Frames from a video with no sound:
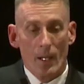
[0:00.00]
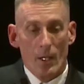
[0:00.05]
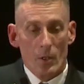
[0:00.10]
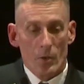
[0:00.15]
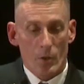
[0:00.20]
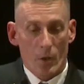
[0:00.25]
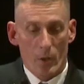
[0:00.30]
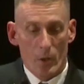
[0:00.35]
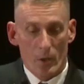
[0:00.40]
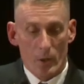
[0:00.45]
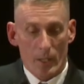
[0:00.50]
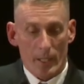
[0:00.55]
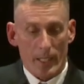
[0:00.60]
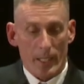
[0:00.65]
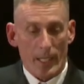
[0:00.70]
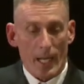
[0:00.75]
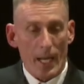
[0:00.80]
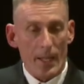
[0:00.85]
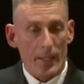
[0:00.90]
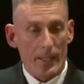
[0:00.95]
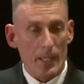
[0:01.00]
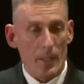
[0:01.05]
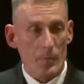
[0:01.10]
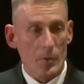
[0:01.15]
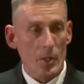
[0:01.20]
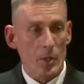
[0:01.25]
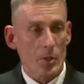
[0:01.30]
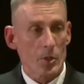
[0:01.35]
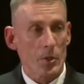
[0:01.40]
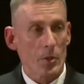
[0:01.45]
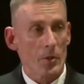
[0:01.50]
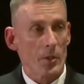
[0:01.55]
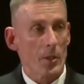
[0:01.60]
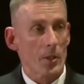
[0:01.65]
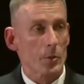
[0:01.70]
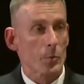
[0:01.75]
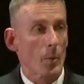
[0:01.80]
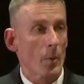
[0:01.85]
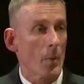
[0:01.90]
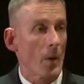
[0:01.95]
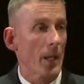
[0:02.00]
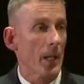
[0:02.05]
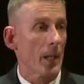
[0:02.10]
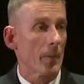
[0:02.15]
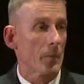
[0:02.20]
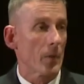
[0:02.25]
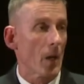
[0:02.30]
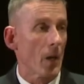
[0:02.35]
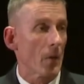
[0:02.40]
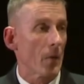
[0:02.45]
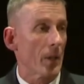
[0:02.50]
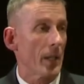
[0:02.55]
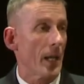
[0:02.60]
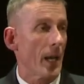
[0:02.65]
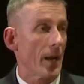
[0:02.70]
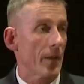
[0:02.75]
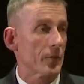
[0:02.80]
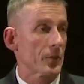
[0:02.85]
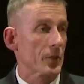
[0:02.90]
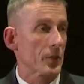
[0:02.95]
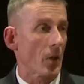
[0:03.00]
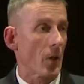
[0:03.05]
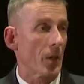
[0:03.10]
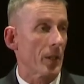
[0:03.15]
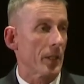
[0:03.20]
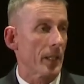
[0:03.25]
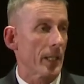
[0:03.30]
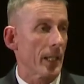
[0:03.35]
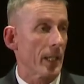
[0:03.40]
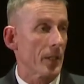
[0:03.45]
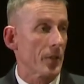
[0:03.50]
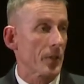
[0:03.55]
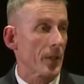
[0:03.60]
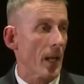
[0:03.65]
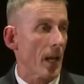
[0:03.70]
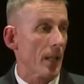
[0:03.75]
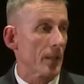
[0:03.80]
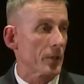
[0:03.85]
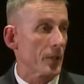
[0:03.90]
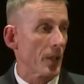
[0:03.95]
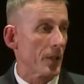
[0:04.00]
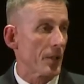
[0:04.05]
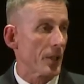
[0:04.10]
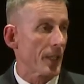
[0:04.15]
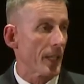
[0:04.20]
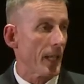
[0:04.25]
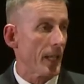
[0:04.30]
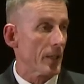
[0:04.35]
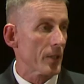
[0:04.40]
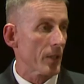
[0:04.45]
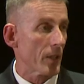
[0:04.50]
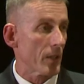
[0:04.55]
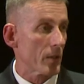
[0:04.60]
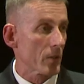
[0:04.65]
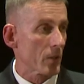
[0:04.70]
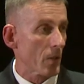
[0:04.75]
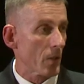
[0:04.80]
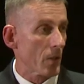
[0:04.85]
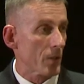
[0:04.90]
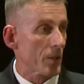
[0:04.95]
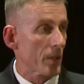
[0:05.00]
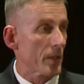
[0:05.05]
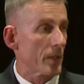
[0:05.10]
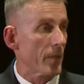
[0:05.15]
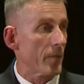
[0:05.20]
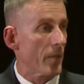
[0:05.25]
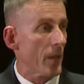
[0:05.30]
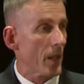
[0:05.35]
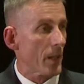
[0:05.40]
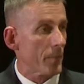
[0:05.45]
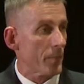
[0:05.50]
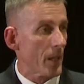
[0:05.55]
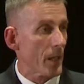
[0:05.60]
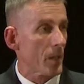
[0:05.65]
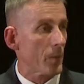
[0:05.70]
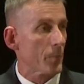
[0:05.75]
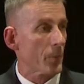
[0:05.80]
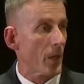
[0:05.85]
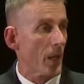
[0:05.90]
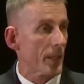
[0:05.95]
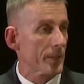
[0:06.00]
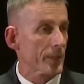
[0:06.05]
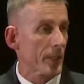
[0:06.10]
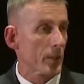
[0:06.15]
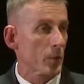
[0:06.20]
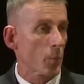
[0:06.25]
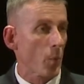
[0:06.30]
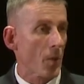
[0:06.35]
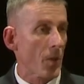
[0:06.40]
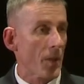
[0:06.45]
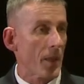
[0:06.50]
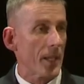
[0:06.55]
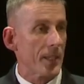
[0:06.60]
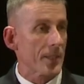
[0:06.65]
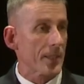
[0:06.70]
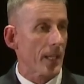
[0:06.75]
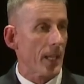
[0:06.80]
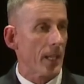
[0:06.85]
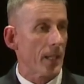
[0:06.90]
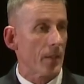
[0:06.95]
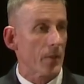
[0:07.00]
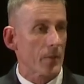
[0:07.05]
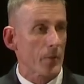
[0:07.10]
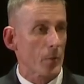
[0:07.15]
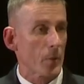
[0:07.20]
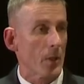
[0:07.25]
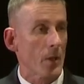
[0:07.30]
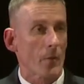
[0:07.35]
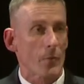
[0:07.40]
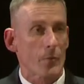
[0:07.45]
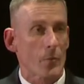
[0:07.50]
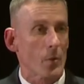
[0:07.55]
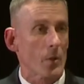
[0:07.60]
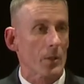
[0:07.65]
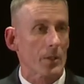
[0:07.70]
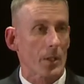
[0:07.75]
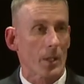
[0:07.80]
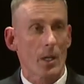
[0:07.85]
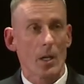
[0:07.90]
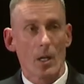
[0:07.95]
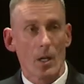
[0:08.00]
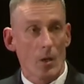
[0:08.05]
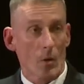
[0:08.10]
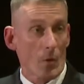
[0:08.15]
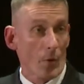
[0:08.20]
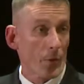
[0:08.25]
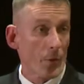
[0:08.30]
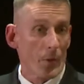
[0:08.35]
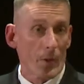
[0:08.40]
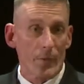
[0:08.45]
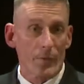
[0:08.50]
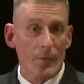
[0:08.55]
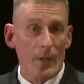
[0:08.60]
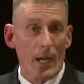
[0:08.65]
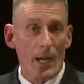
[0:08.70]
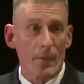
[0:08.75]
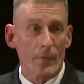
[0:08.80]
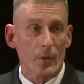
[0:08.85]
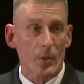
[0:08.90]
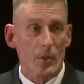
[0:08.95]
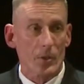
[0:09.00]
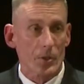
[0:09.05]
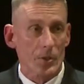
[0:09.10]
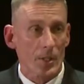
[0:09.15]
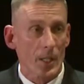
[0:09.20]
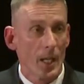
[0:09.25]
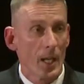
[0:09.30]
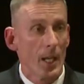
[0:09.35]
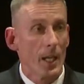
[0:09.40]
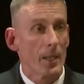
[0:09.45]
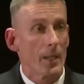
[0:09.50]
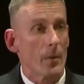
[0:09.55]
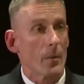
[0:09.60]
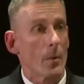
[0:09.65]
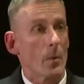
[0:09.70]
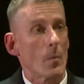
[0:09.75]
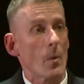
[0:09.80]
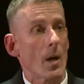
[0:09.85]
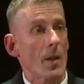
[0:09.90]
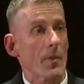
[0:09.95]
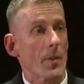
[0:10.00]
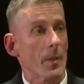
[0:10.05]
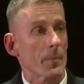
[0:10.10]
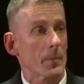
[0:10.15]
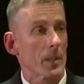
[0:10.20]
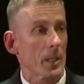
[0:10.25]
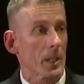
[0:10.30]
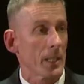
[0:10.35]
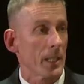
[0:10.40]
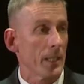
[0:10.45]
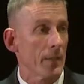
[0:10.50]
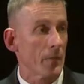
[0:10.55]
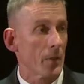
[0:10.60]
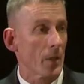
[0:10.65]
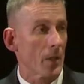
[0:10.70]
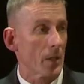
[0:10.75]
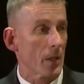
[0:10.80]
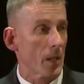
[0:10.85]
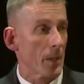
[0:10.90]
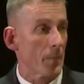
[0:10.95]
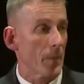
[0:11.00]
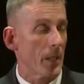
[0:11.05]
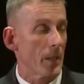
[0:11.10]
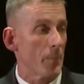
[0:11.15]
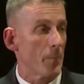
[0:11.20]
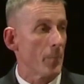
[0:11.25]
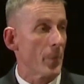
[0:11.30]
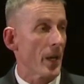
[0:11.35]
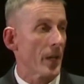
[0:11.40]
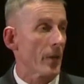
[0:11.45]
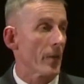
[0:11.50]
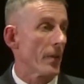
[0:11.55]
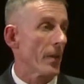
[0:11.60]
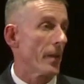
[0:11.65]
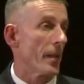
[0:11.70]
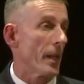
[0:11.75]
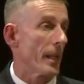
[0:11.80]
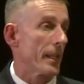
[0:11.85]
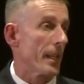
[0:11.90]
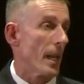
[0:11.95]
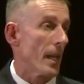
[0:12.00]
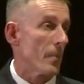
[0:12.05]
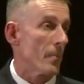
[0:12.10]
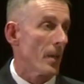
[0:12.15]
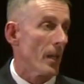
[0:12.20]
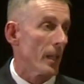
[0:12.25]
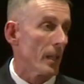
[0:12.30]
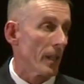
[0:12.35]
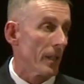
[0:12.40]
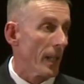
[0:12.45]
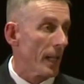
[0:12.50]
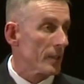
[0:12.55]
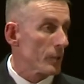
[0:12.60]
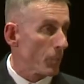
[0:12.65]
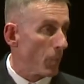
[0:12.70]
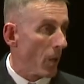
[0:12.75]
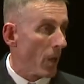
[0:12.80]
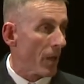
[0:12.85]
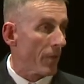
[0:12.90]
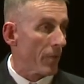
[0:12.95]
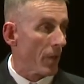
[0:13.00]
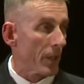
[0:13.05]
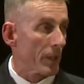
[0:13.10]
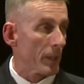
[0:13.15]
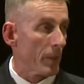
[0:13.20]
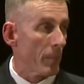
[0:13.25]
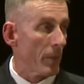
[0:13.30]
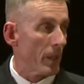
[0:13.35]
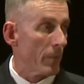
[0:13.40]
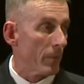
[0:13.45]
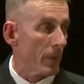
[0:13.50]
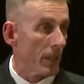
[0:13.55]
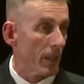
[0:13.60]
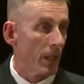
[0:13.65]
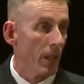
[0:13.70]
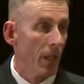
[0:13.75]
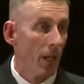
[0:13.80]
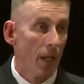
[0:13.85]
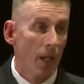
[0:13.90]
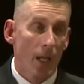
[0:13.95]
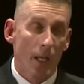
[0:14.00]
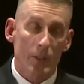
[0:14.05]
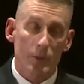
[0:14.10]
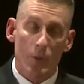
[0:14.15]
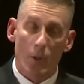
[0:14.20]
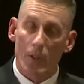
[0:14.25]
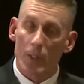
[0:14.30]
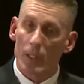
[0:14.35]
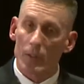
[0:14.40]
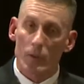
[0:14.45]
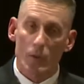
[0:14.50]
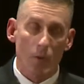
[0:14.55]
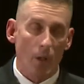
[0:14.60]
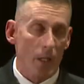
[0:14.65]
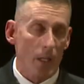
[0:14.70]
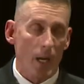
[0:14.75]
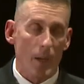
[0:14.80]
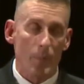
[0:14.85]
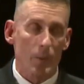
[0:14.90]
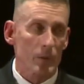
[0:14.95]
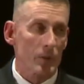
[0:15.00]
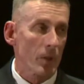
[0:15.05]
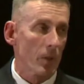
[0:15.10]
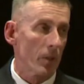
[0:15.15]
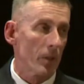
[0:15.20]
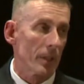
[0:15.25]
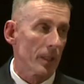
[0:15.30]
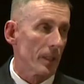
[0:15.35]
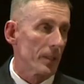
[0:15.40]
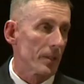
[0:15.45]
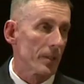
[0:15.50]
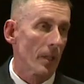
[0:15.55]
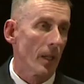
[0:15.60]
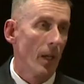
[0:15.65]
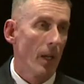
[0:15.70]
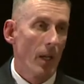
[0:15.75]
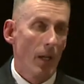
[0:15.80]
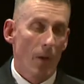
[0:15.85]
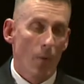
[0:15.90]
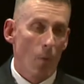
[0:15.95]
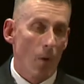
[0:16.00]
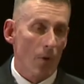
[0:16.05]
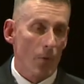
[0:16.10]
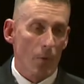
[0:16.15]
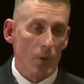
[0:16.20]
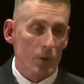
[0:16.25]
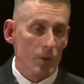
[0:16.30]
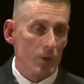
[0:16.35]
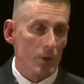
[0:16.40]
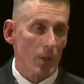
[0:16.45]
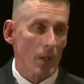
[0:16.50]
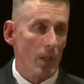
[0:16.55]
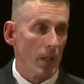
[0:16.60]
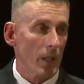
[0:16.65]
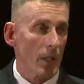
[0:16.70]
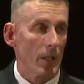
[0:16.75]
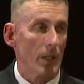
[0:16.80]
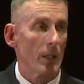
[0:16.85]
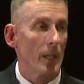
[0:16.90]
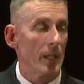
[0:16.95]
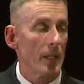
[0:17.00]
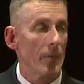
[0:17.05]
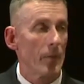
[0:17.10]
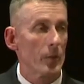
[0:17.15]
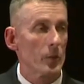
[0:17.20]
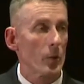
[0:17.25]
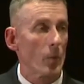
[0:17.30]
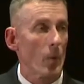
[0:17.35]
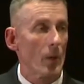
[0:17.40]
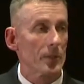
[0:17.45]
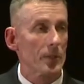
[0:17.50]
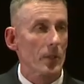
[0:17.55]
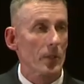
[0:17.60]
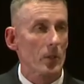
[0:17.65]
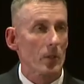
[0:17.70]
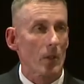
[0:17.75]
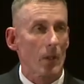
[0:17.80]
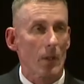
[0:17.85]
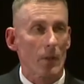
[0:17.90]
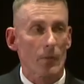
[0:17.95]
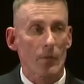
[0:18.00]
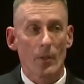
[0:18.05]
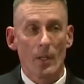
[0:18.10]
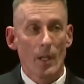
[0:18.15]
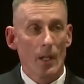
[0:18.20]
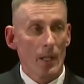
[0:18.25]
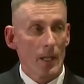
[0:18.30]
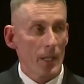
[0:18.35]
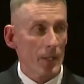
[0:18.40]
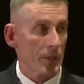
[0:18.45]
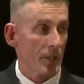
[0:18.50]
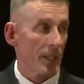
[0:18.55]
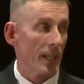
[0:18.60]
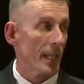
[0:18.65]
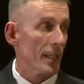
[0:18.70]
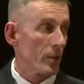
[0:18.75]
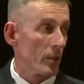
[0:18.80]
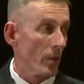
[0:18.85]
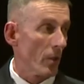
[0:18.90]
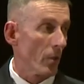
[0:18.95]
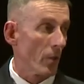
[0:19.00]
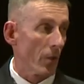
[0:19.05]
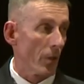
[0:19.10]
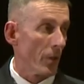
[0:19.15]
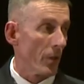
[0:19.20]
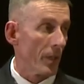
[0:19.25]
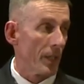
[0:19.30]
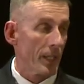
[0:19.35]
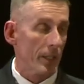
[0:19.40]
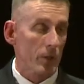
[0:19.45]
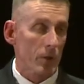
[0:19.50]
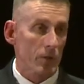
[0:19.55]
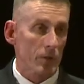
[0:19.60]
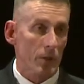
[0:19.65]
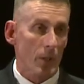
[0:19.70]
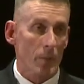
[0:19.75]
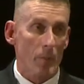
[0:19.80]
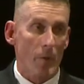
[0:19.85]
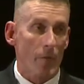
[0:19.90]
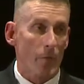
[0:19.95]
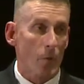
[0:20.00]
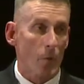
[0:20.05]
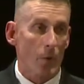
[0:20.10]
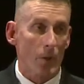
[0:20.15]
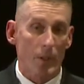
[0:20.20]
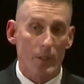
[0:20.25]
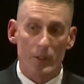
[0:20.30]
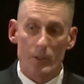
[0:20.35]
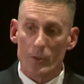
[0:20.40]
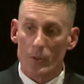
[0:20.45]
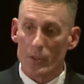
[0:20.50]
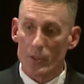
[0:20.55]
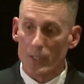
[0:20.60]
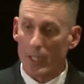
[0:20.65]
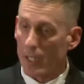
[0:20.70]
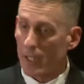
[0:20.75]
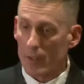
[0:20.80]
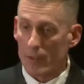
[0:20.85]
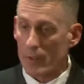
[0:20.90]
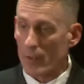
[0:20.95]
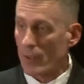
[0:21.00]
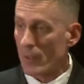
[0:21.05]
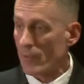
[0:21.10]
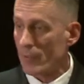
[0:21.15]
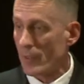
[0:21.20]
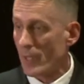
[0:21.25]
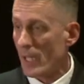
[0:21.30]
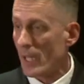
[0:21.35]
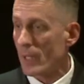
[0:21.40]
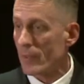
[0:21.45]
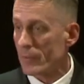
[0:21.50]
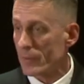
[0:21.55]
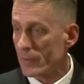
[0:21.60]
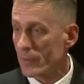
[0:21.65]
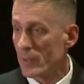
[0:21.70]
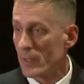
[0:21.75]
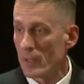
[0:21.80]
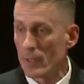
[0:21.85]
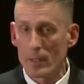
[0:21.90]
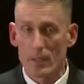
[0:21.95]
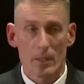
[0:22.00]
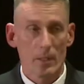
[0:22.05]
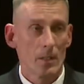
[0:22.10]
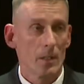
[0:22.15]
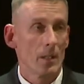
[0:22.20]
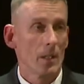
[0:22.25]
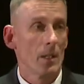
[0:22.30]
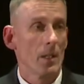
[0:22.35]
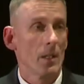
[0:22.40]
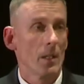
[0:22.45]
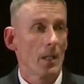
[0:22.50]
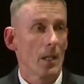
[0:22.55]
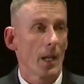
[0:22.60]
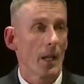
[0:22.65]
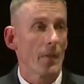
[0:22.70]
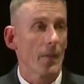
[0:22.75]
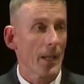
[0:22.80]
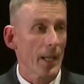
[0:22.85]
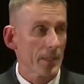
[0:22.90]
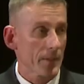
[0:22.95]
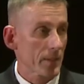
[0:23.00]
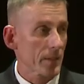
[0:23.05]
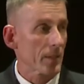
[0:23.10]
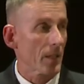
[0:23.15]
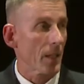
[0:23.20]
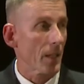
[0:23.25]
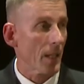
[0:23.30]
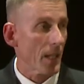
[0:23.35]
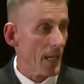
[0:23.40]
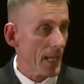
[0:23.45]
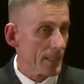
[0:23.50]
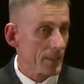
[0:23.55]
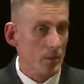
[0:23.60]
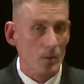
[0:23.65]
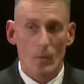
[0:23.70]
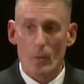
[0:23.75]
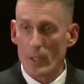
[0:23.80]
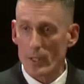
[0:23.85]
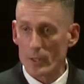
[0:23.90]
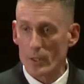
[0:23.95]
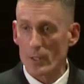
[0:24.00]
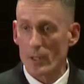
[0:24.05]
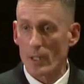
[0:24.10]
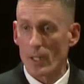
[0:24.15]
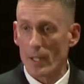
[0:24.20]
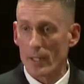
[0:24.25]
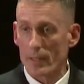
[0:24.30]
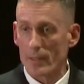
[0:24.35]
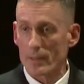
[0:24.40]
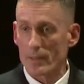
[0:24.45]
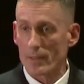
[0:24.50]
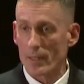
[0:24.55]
So you look at a guy that comes in two years, we want him to already have started to get his college education. So there's a developmental process, whether they stay in three or four or 35 years, that we want them to leave our Army better than they came in. And that's part of our commitment. And so it gives great opportunities, whether an uh, individual wants to serve his initial or her initial term of four years or stay in 35. And that's the last question I can.